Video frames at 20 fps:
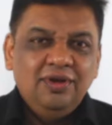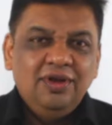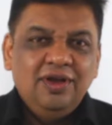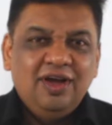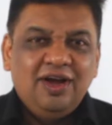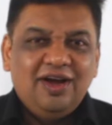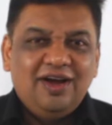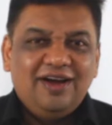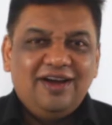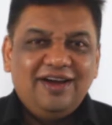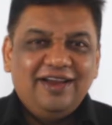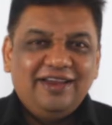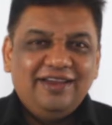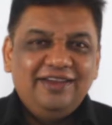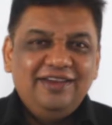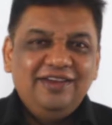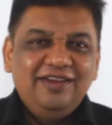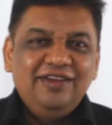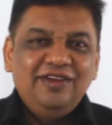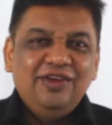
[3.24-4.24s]
Hi,
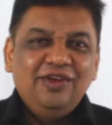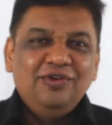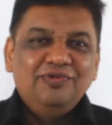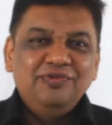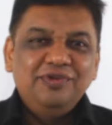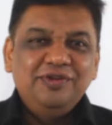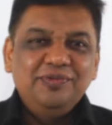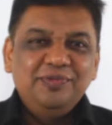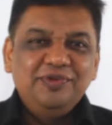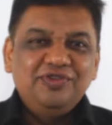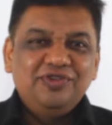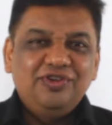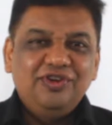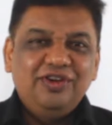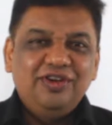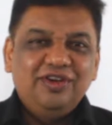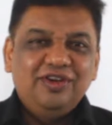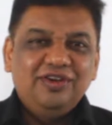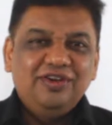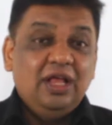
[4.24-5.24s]
Vijay Mistry
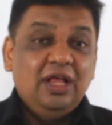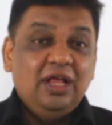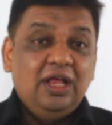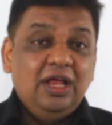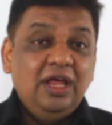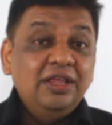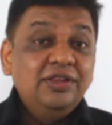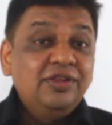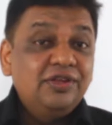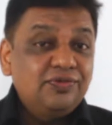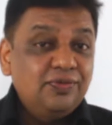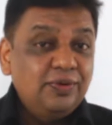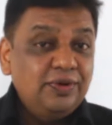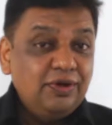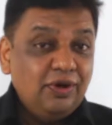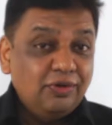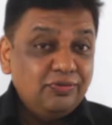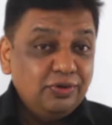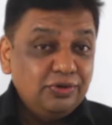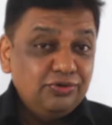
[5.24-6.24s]
here. In this video, I
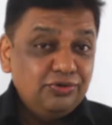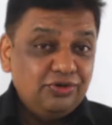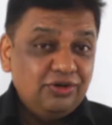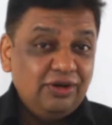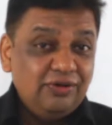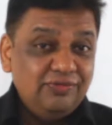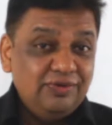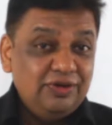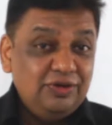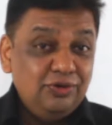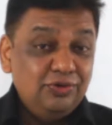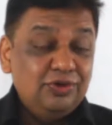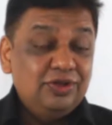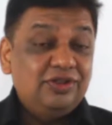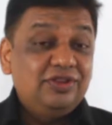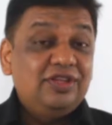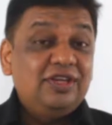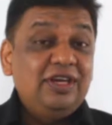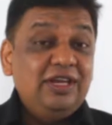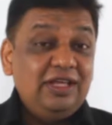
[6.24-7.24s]
want to share with you the
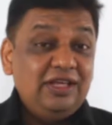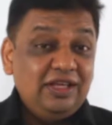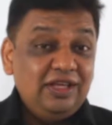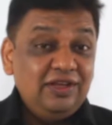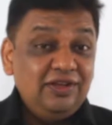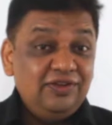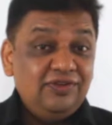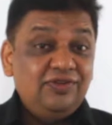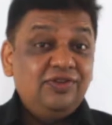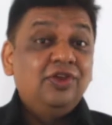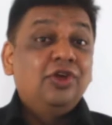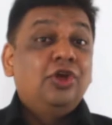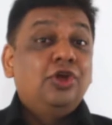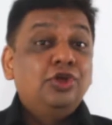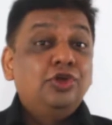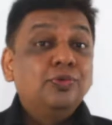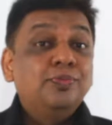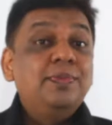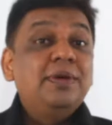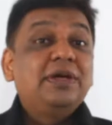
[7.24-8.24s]
three keys to
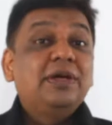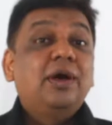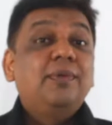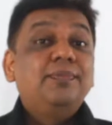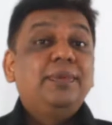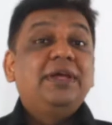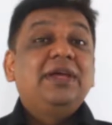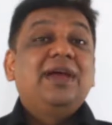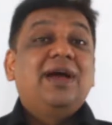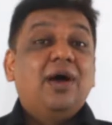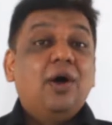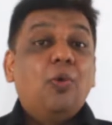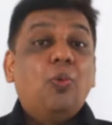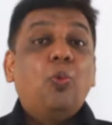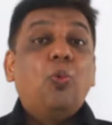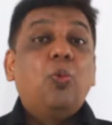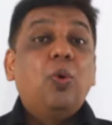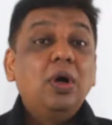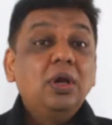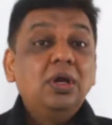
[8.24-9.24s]
becoming a
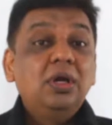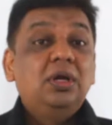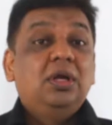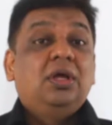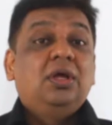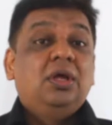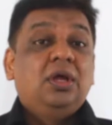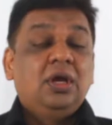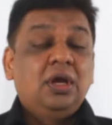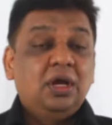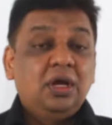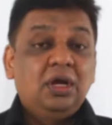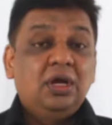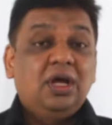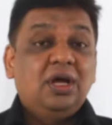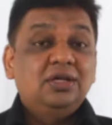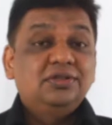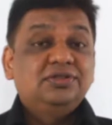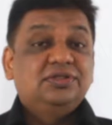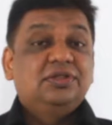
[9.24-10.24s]

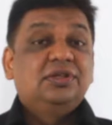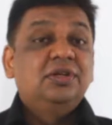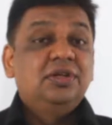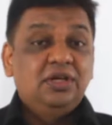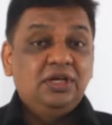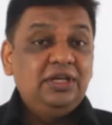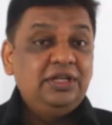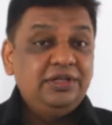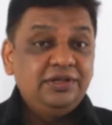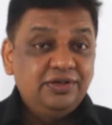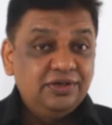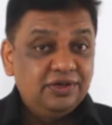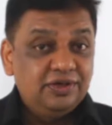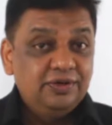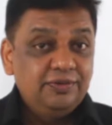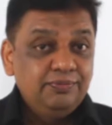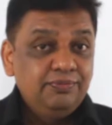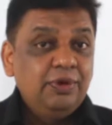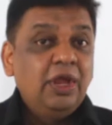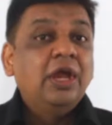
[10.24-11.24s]
world-class leader.
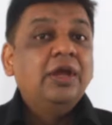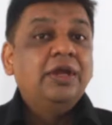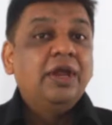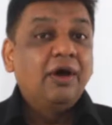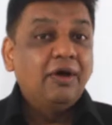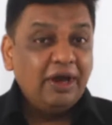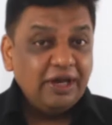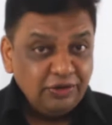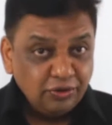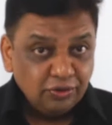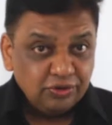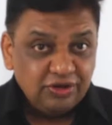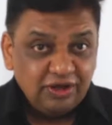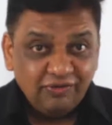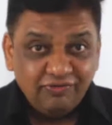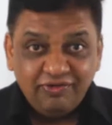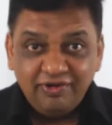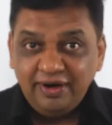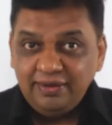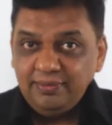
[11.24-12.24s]
Now, I know there are
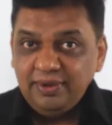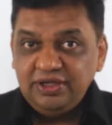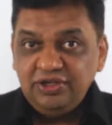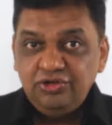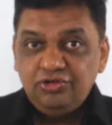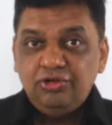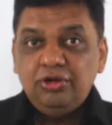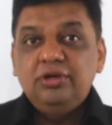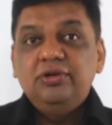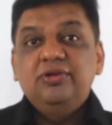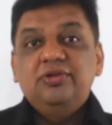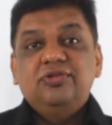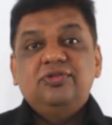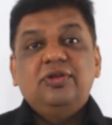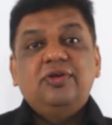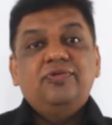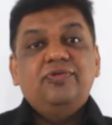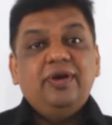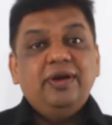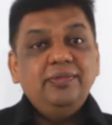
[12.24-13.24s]
very many triggers, there are
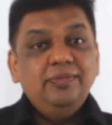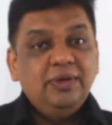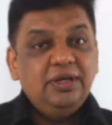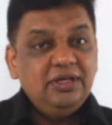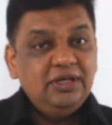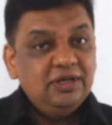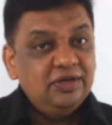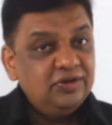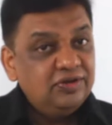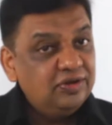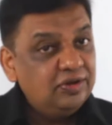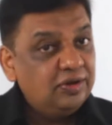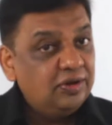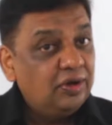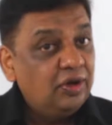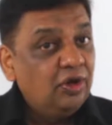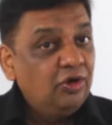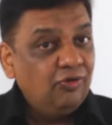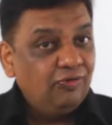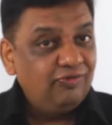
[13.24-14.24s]
very many other
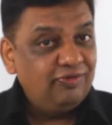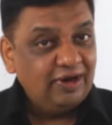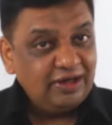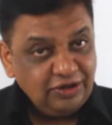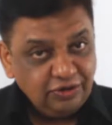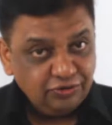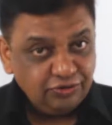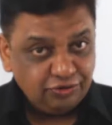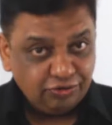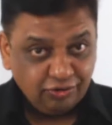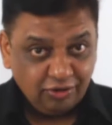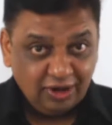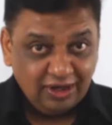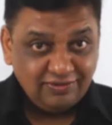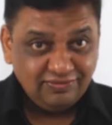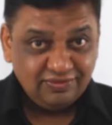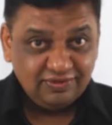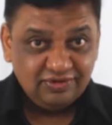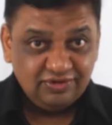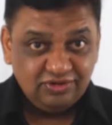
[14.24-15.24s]
value
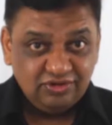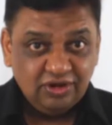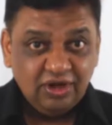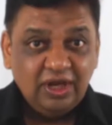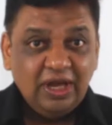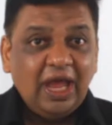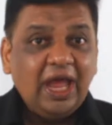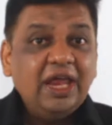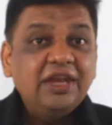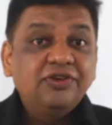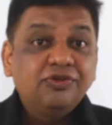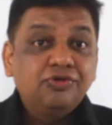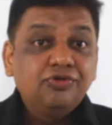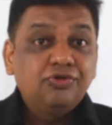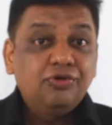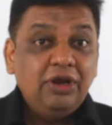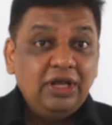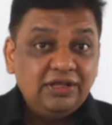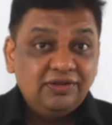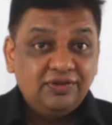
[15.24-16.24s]
drivers and
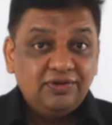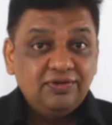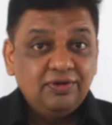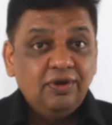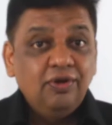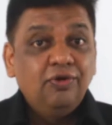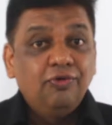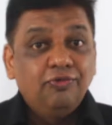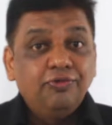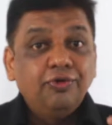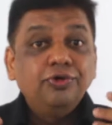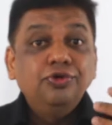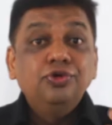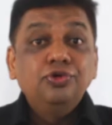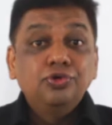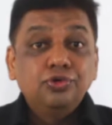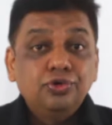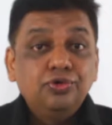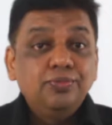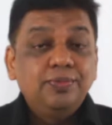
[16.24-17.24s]
traits for you
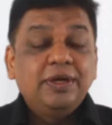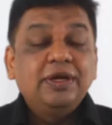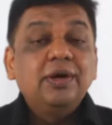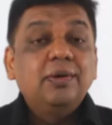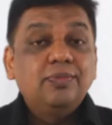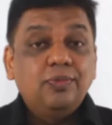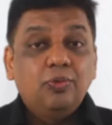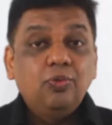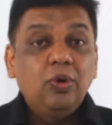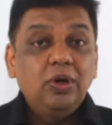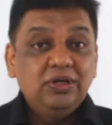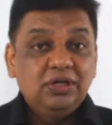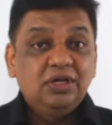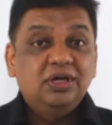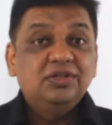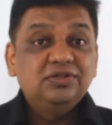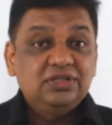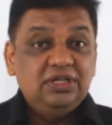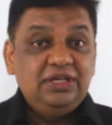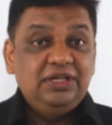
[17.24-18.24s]
to become a world-class
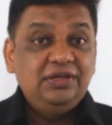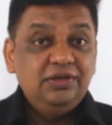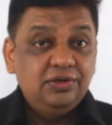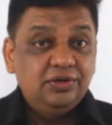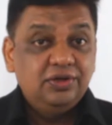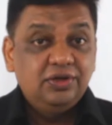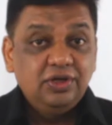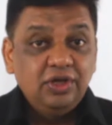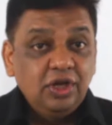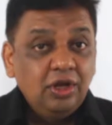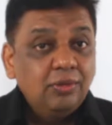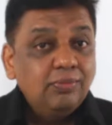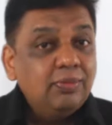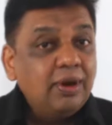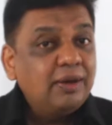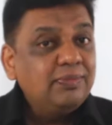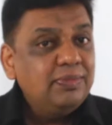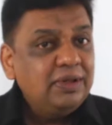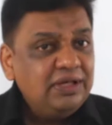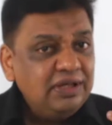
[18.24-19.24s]
leader, but I
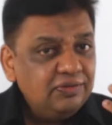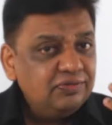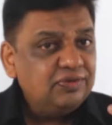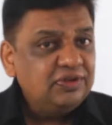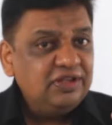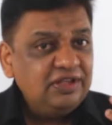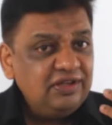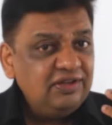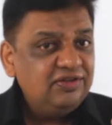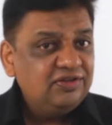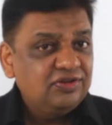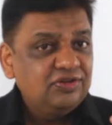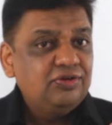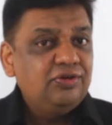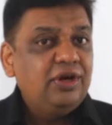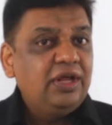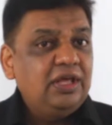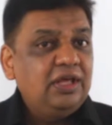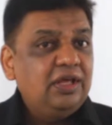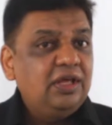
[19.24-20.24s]
believe these
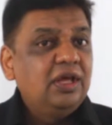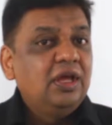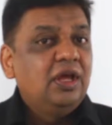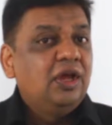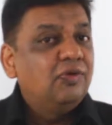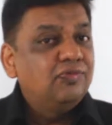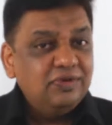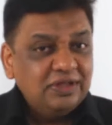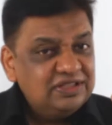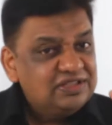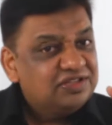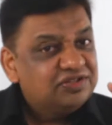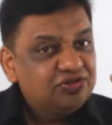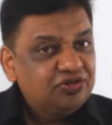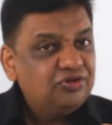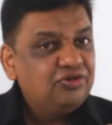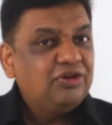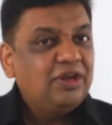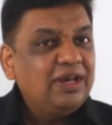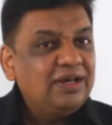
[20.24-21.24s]
three will
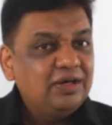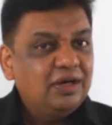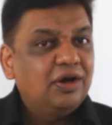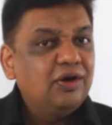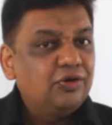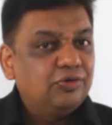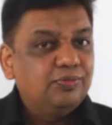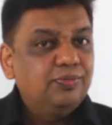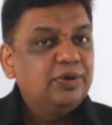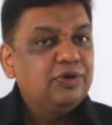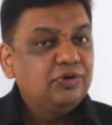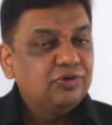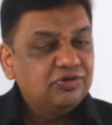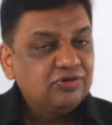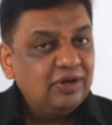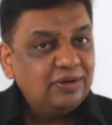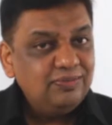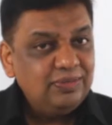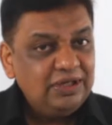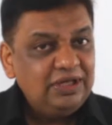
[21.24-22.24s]
stand out because I
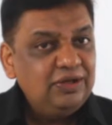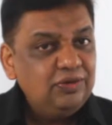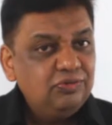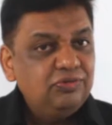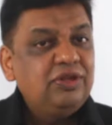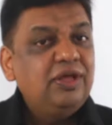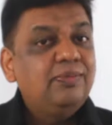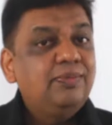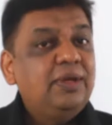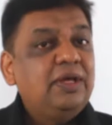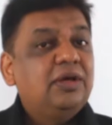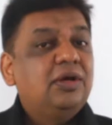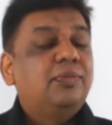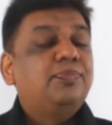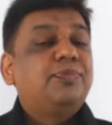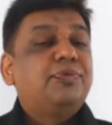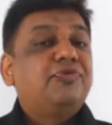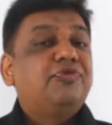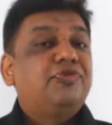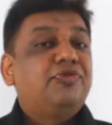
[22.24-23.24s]
believe they make a
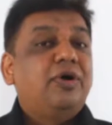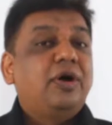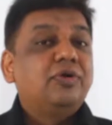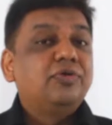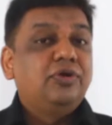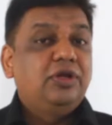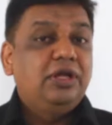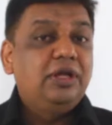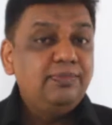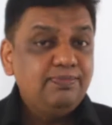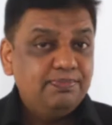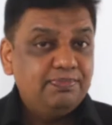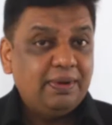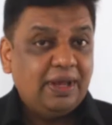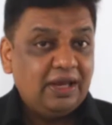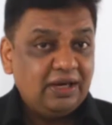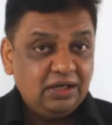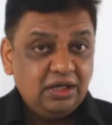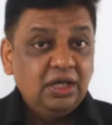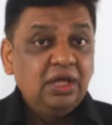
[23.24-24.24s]
profound impact
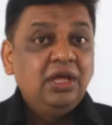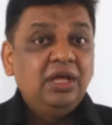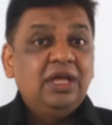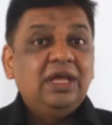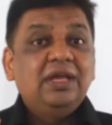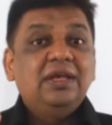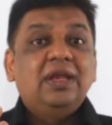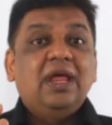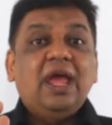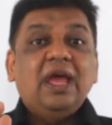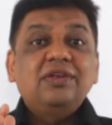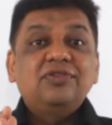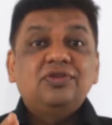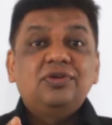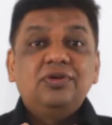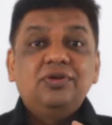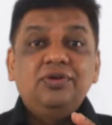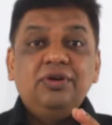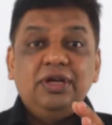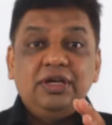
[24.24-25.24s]
in
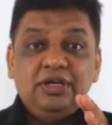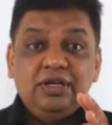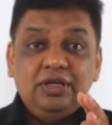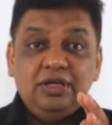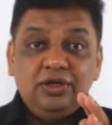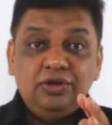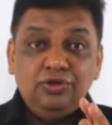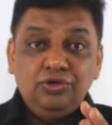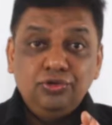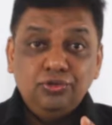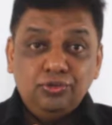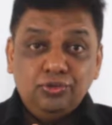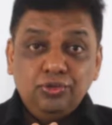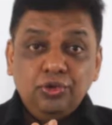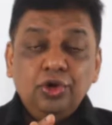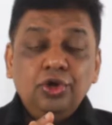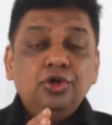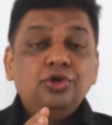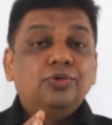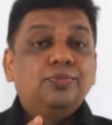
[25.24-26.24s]
accelerating you
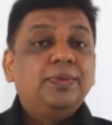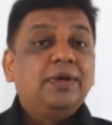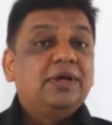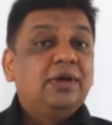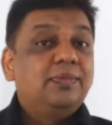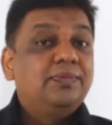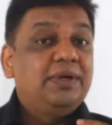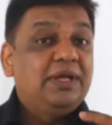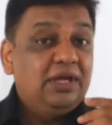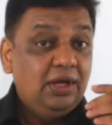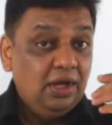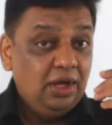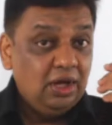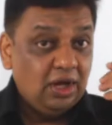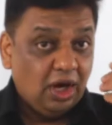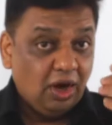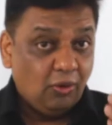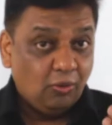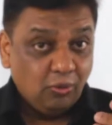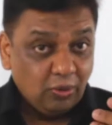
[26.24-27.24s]
to becoming a
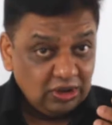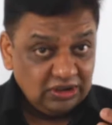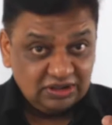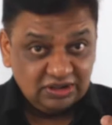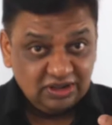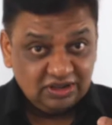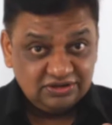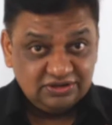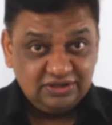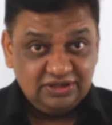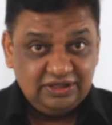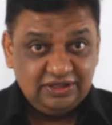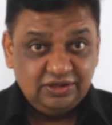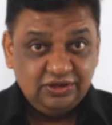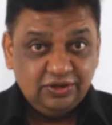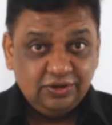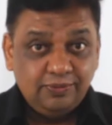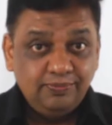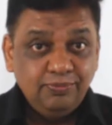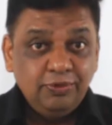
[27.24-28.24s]
world-class leader.
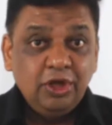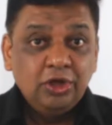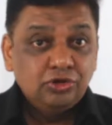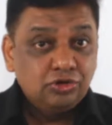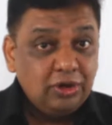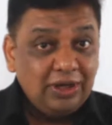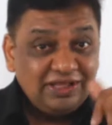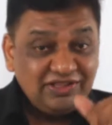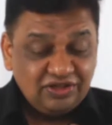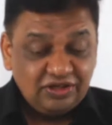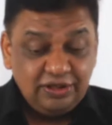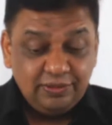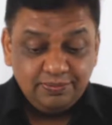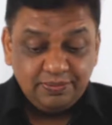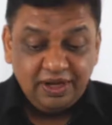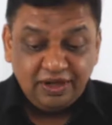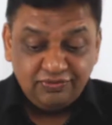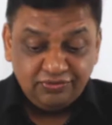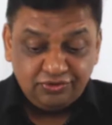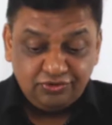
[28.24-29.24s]
So let's deep
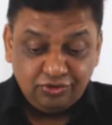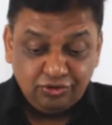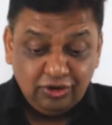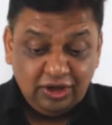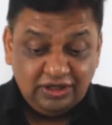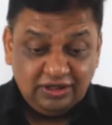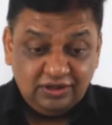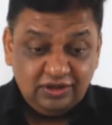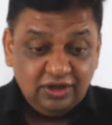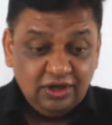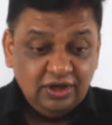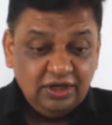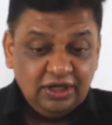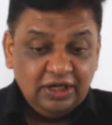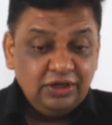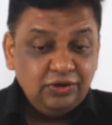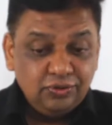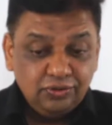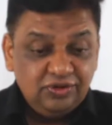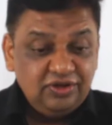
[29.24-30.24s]
dive straight into
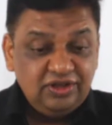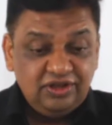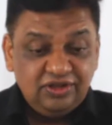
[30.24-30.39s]
these